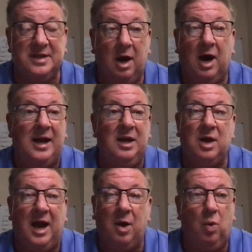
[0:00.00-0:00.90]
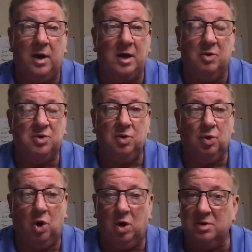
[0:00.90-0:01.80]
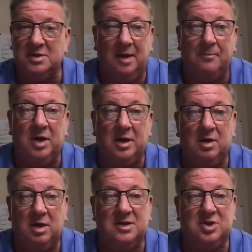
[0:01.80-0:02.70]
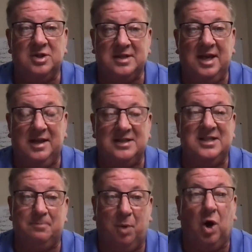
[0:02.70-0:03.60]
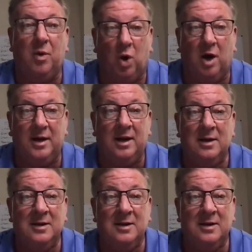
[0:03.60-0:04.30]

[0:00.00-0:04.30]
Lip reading: Now, I don't want to go too long, so I'm going to just say this is part 1,